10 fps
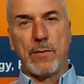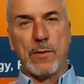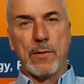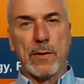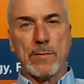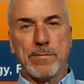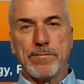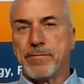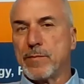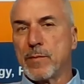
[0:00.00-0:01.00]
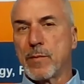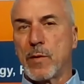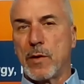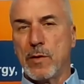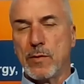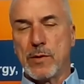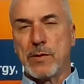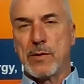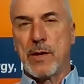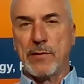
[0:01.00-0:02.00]
for close to
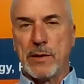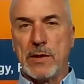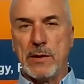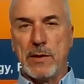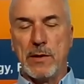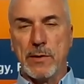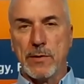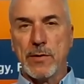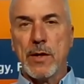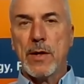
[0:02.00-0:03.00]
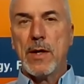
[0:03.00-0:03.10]
17 years,